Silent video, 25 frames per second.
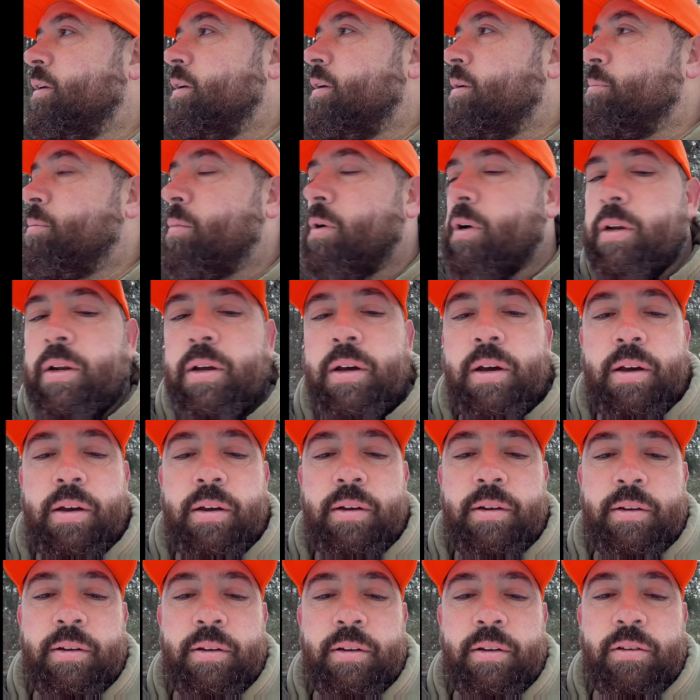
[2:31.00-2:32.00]
But
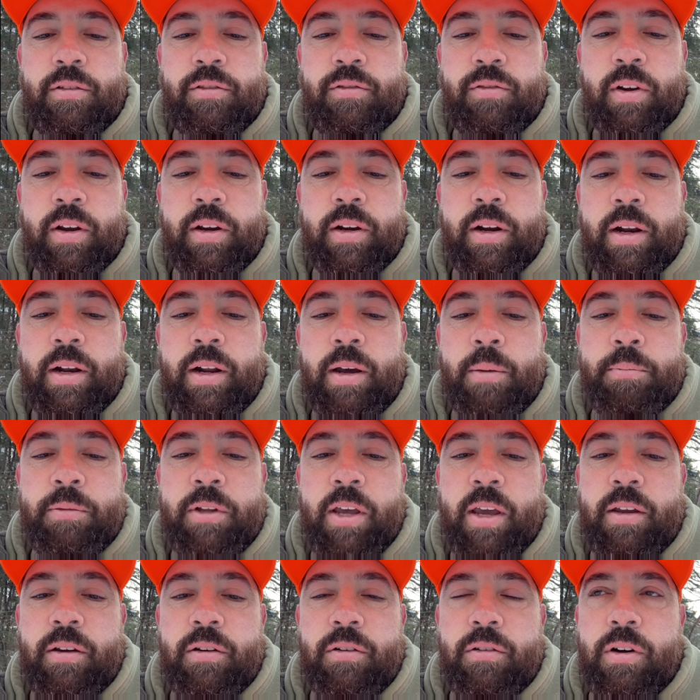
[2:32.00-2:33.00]
just figured I'd
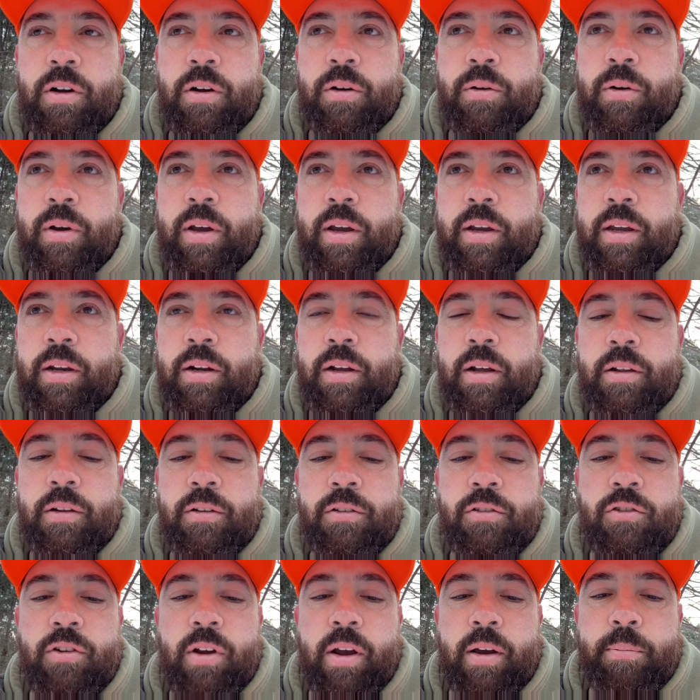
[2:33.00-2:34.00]
update you real quick, and I'll
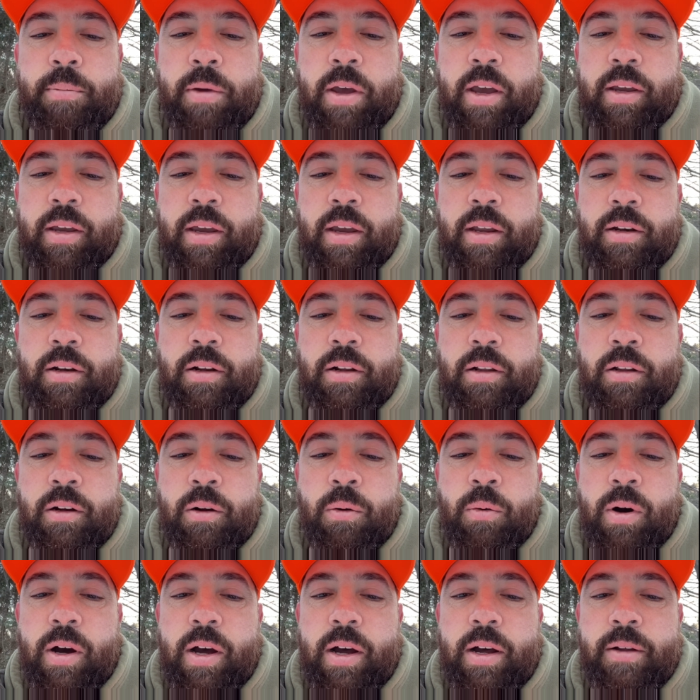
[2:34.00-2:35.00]
check back in a little
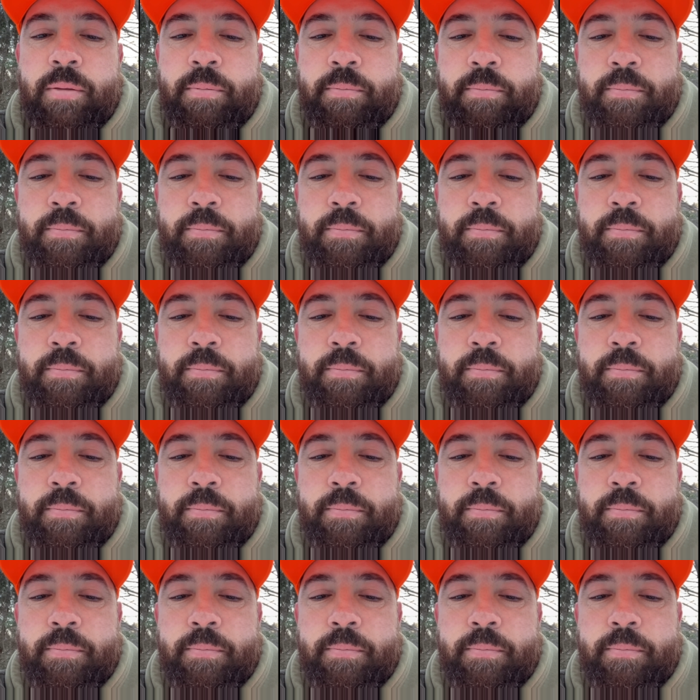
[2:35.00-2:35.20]
while.